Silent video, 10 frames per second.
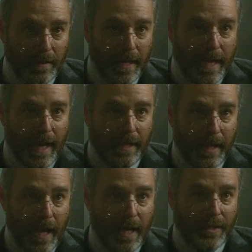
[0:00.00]
James
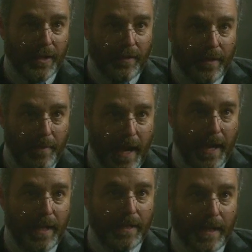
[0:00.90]
when he adamantly
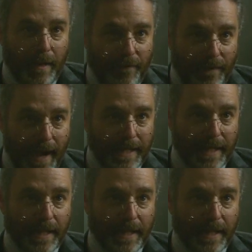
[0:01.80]
declines to give the